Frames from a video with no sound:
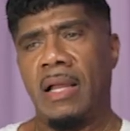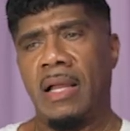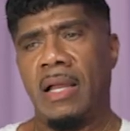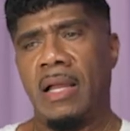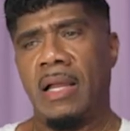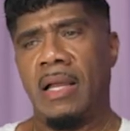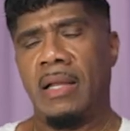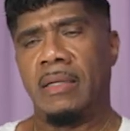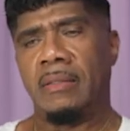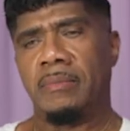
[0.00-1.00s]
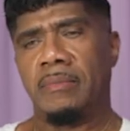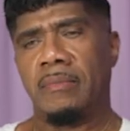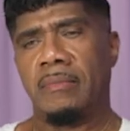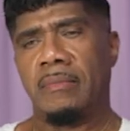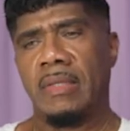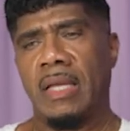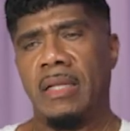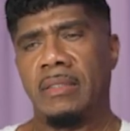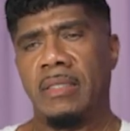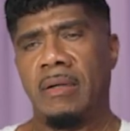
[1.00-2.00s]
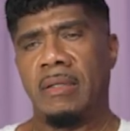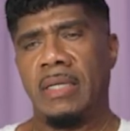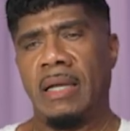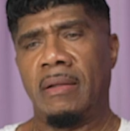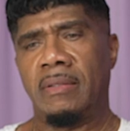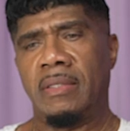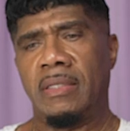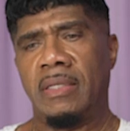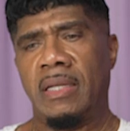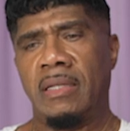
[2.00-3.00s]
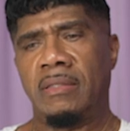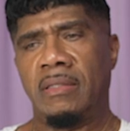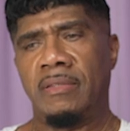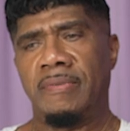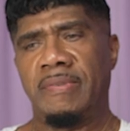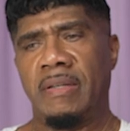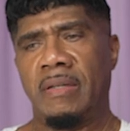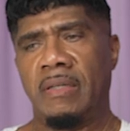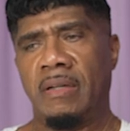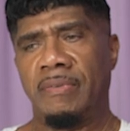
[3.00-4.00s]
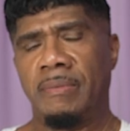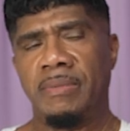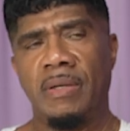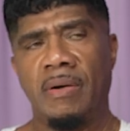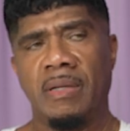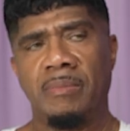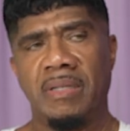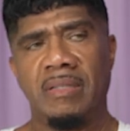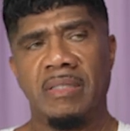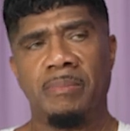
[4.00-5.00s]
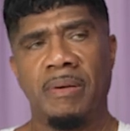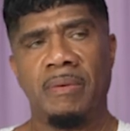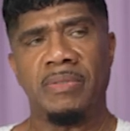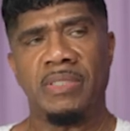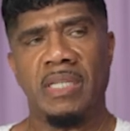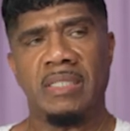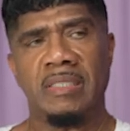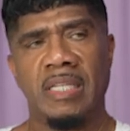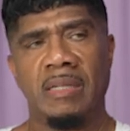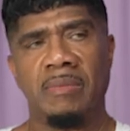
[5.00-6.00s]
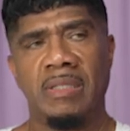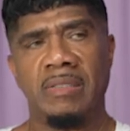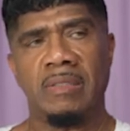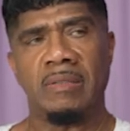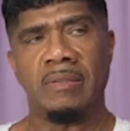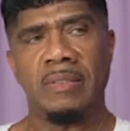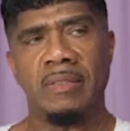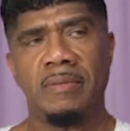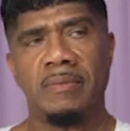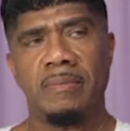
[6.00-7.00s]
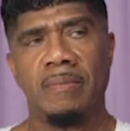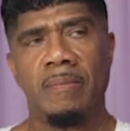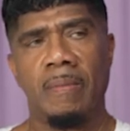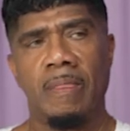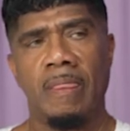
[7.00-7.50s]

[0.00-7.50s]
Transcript: And it turned out that they just fell in love from talking because they both shared the same issues. Mm.